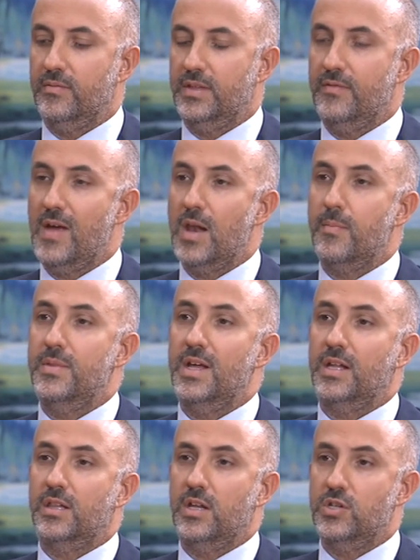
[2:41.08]
develop the
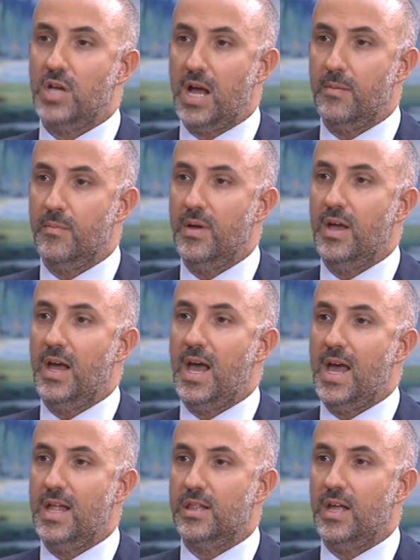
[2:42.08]
Xinjiang
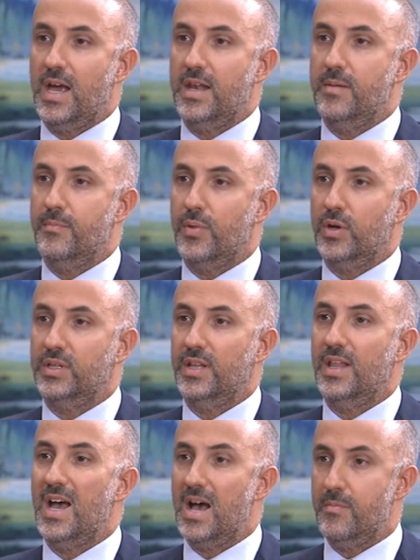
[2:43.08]
as an
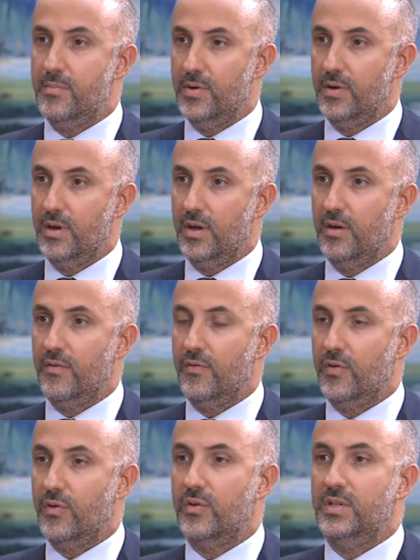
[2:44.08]
important hub
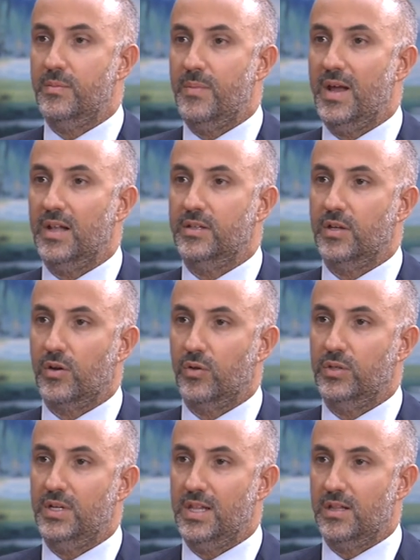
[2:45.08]
for the Belt and
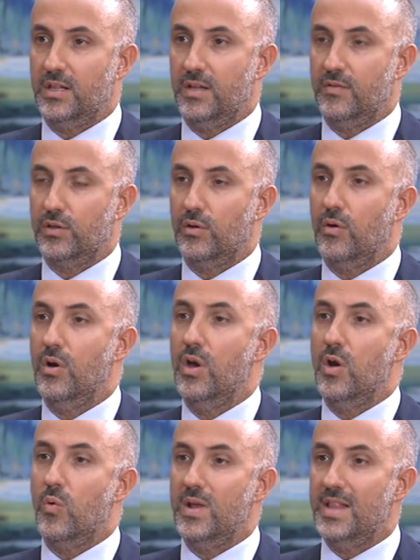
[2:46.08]
Road Initiative. So
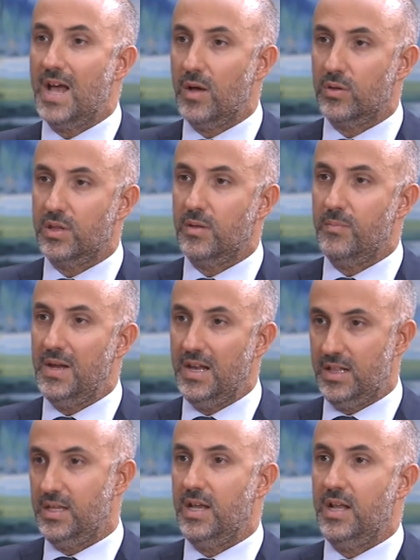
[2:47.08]
without
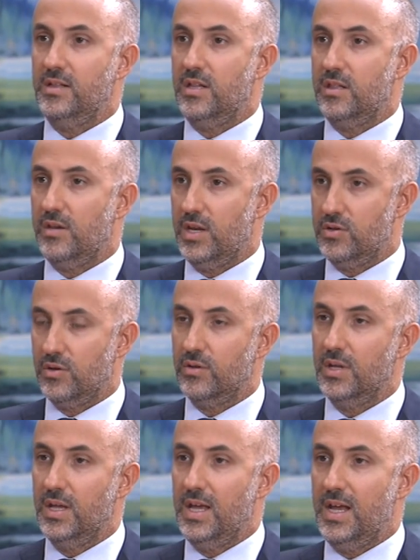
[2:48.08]
stability in this region,
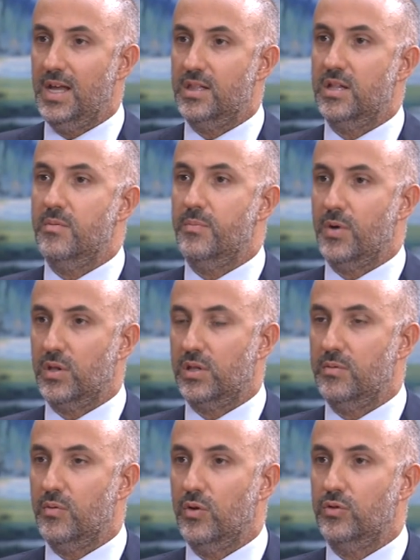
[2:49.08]
it's
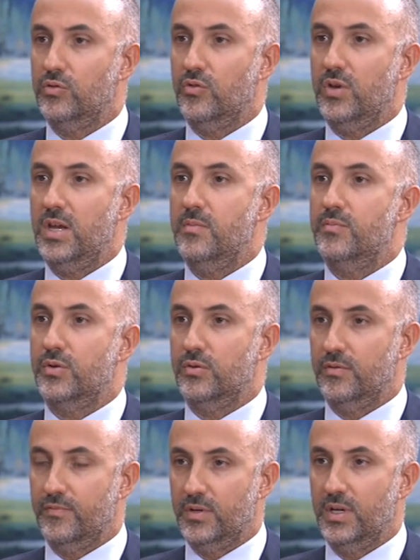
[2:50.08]
impossible to
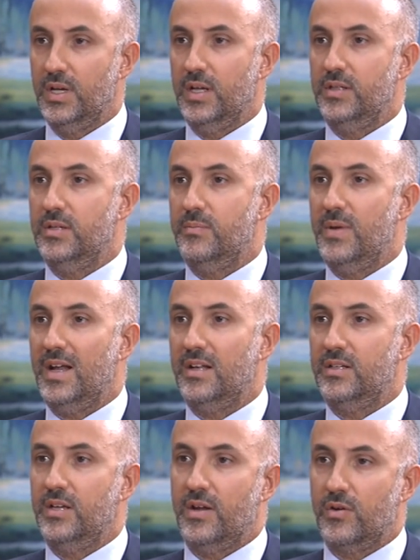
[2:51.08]
improve the
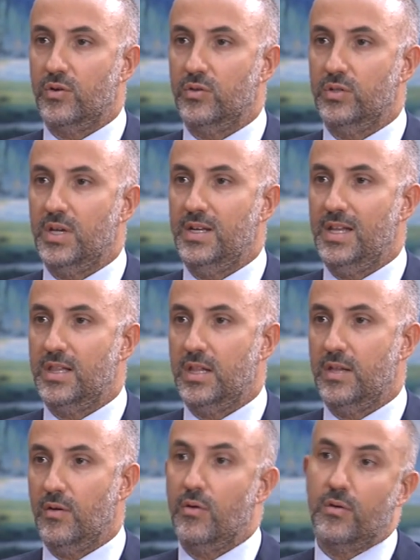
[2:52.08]
Belt and Road
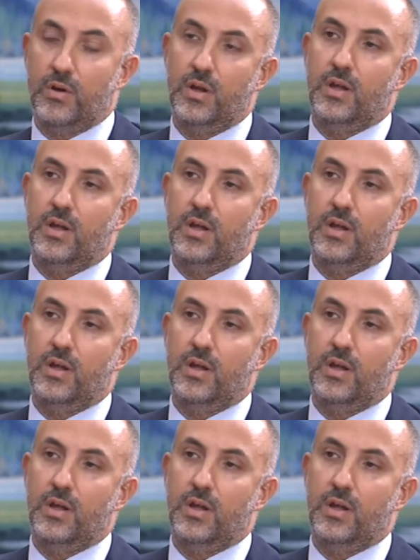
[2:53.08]
Initiative, or